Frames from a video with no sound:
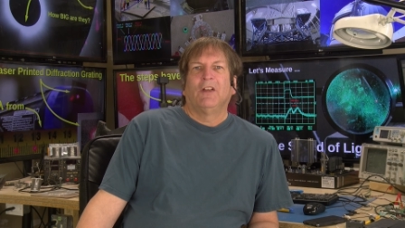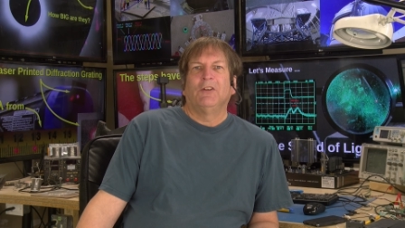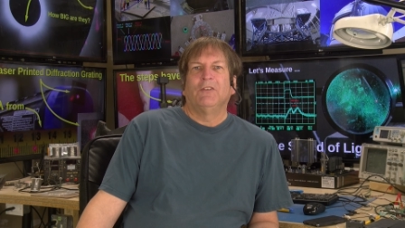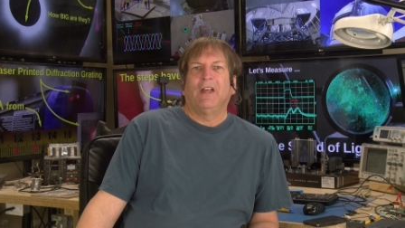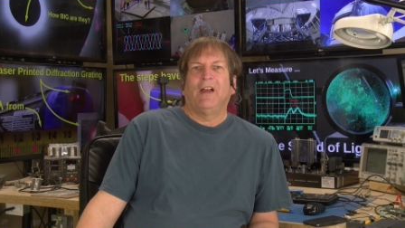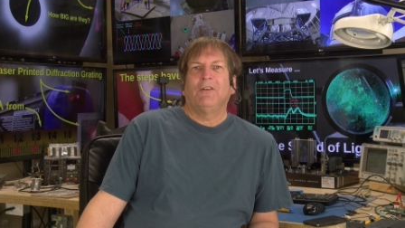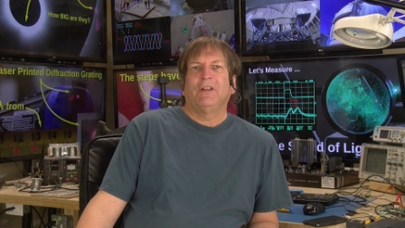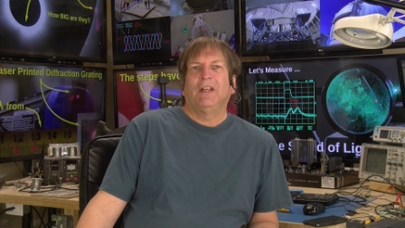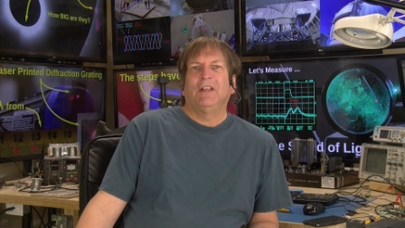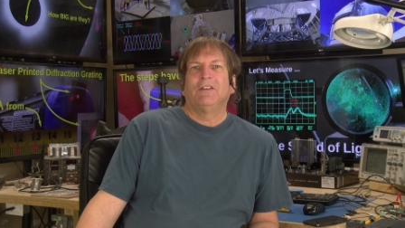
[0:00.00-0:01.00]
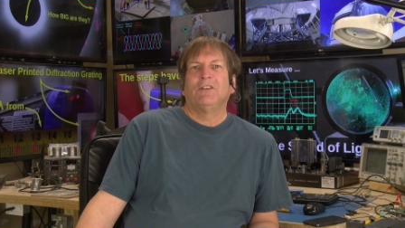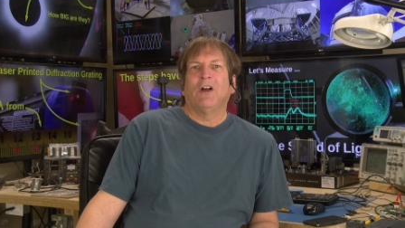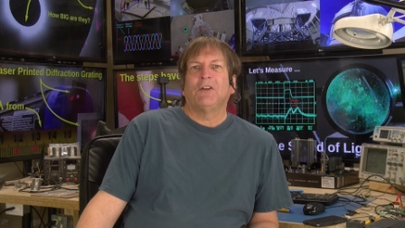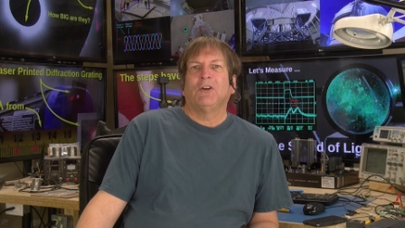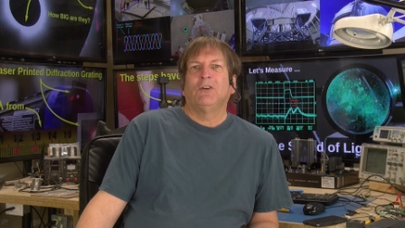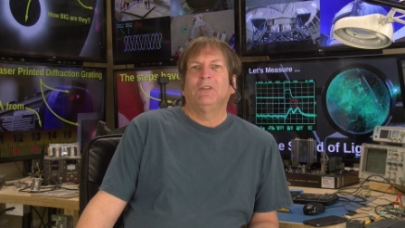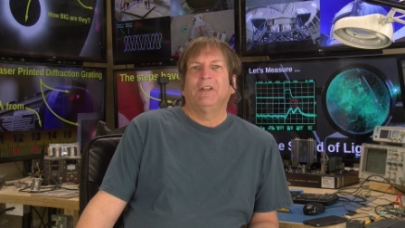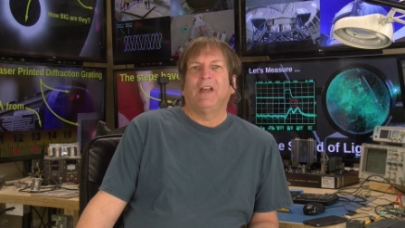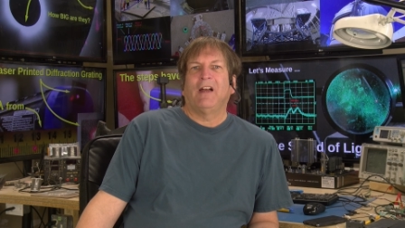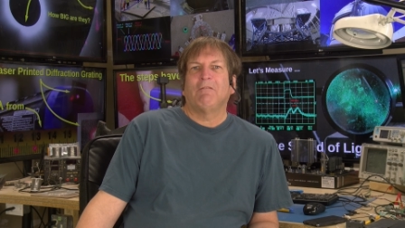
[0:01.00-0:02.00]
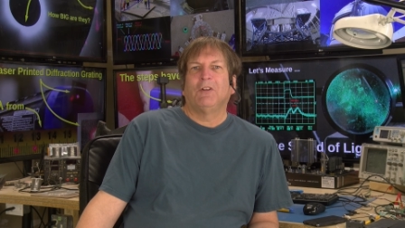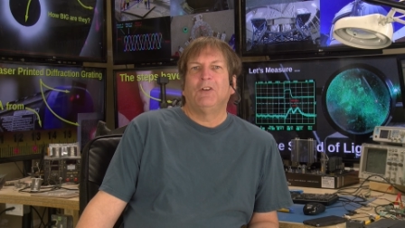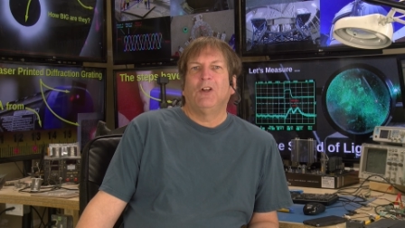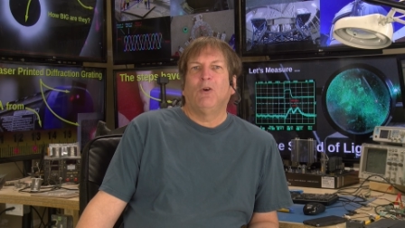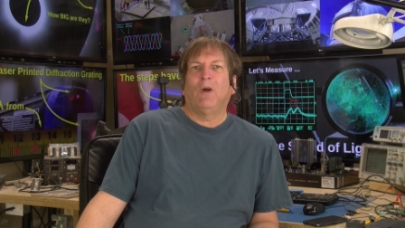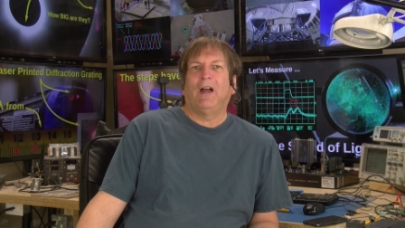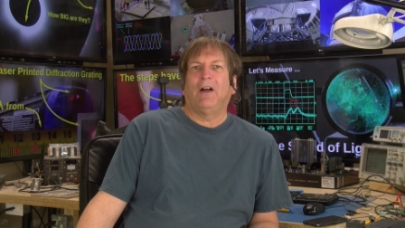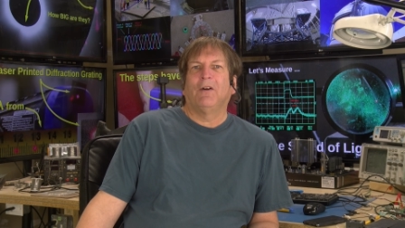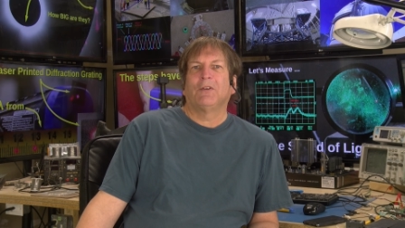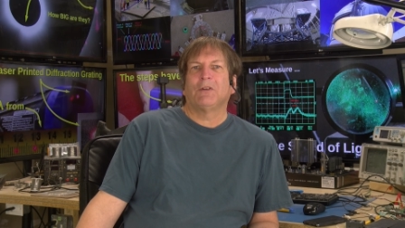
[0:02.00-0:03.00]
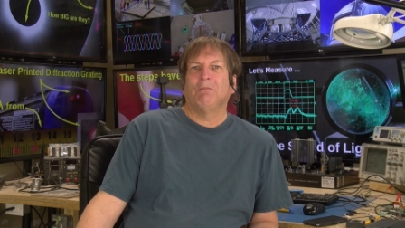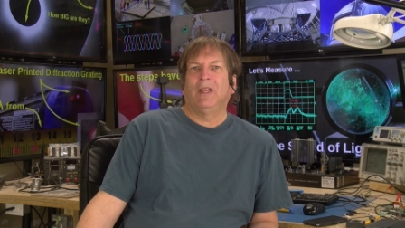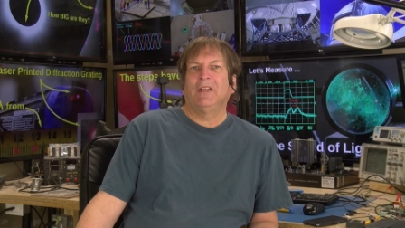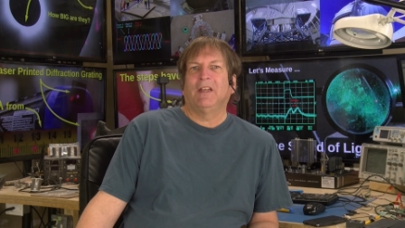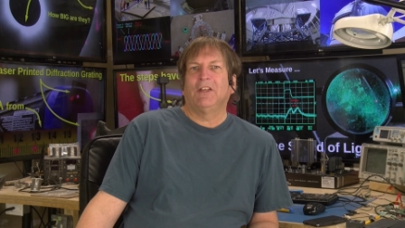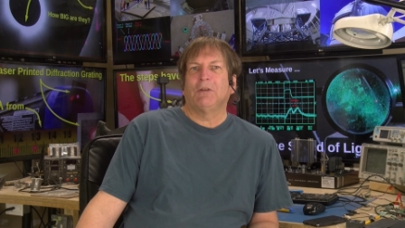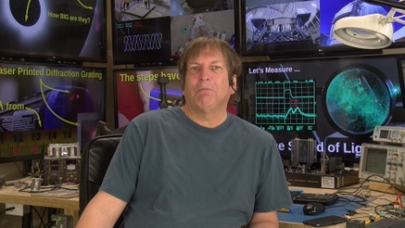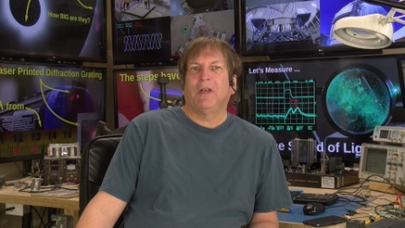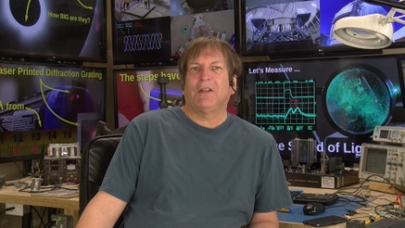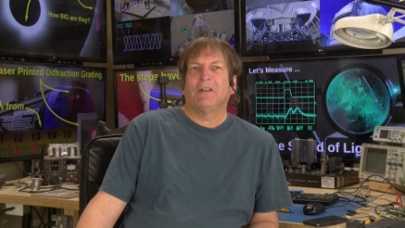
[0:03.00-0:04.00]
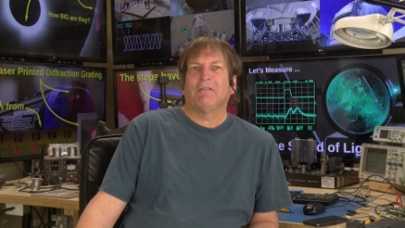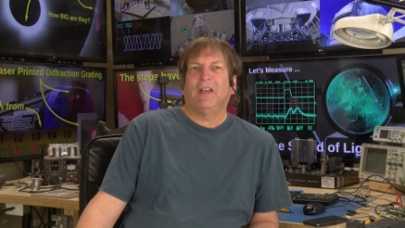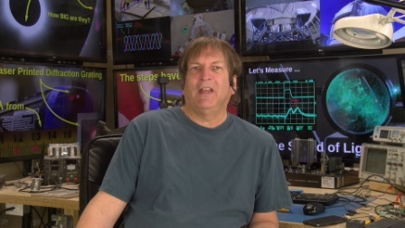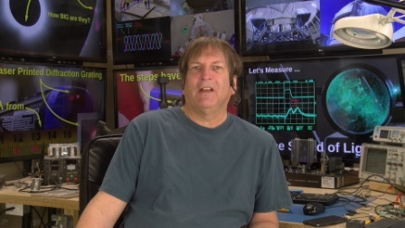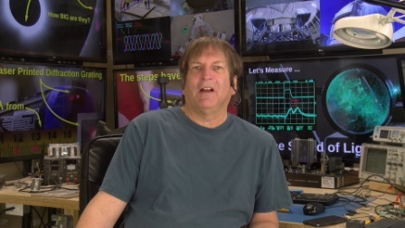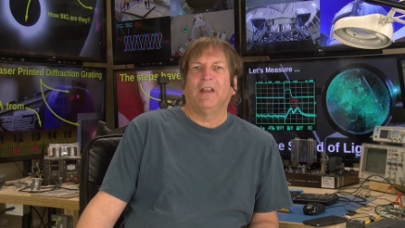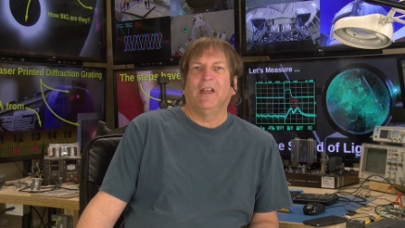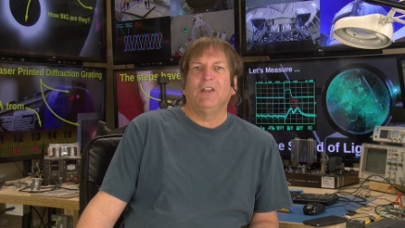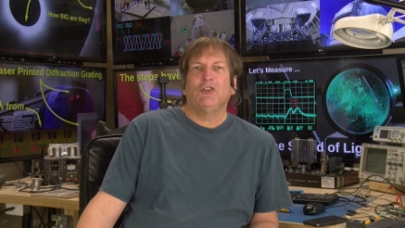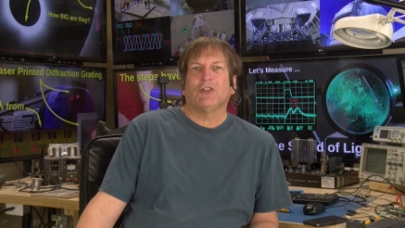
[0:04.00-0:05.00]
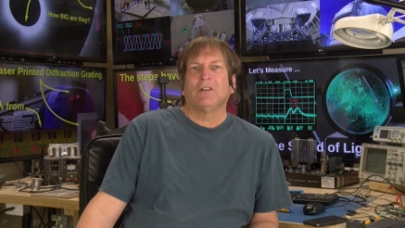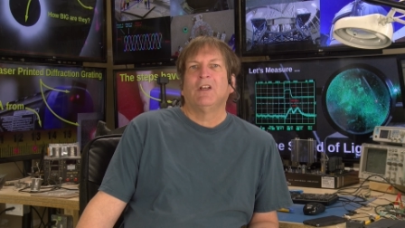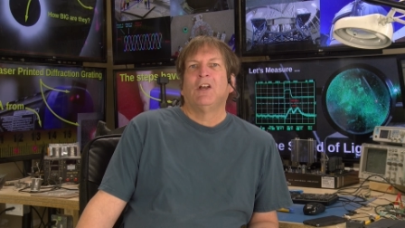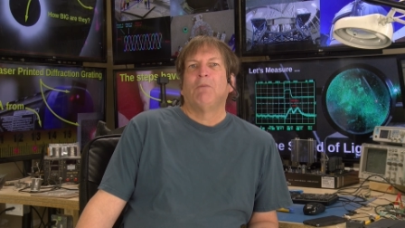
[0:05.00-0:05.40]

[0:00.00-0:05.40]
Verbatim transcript: you now need not only to have the know-how to make a competitive AI engine,